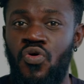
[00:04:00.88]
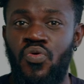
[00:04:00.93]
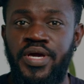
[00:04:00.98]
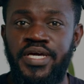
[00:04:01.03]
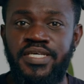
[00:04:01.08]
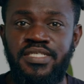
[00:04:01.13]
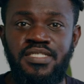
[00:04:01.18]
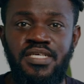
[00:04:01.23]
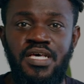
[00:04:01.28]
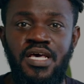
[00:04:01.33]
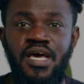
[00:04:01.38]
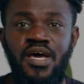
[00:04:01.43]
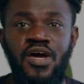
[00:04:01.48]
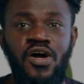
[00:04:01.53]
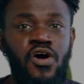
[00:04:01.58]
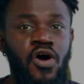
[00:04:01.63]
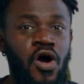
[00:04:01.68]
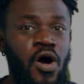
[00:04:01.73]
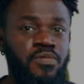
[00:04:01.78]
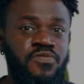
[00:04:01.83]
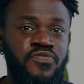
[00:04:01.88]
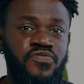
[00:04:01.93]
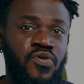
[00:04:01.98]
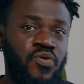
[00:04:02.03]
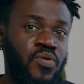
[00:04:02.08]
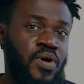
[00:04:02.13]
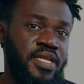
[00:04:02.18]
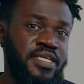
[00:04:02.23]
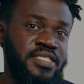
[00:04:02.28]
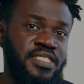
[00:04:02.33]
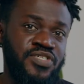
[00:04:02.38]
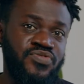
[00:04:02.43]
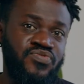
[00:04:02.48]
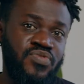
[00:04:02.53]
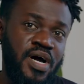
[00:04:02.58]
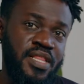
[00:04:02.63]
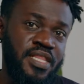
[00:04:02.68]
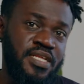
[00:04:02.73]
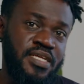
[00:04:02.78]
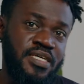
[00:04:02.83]
always opt for quality
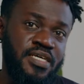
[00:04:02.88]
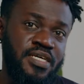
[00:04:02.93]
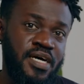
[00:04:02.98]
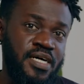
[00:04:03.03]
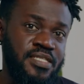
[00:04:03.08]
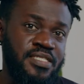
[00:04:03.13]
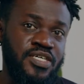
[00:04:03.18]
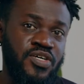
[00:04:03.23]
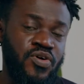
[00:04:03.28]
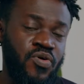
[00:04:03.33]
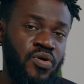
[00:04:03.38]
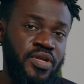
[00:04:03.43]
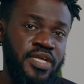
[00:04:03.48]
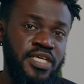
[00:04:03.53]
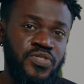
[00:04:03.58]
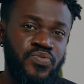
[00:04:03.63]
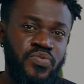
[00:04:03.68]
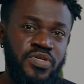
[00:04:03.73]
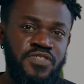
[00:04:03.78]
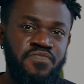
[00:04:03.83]
rather than cutting corners,